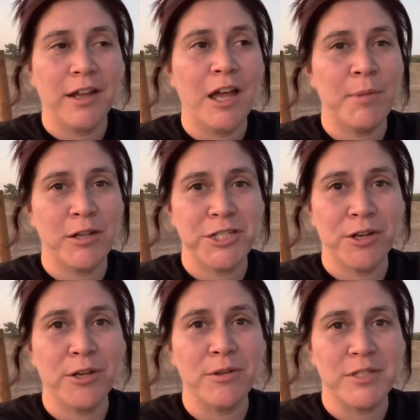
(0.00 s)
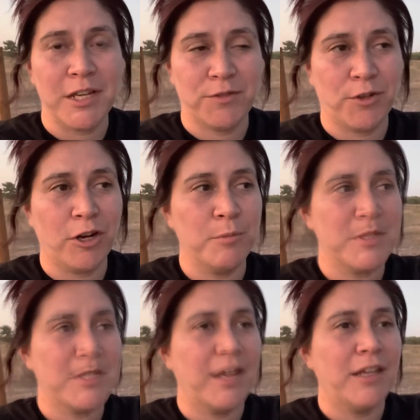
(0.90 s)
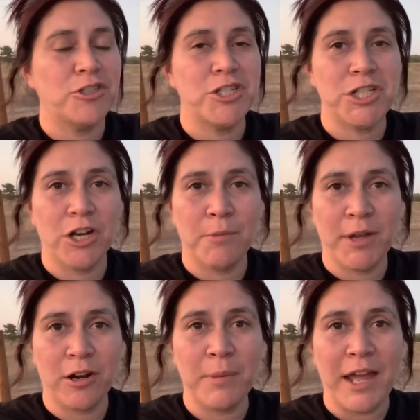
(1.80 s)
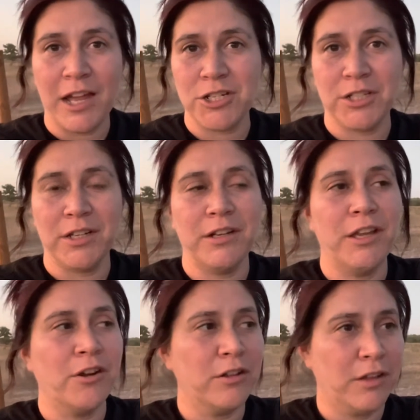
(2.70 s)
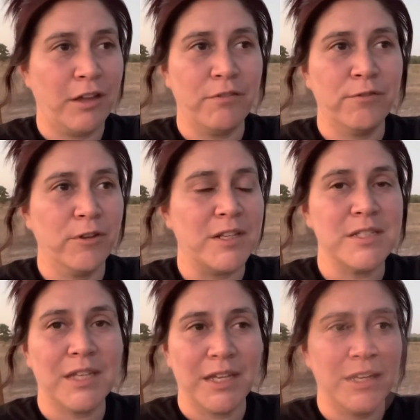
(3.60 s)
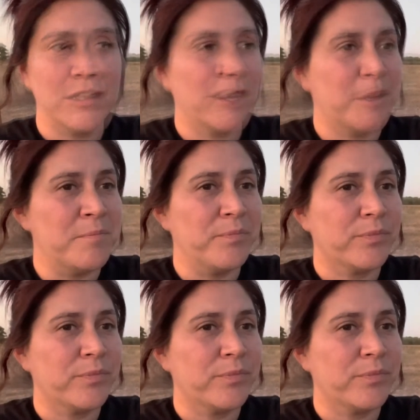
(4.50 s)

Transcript: about Jericho Sage Farms and to share about our passion and our love for these kids. Um,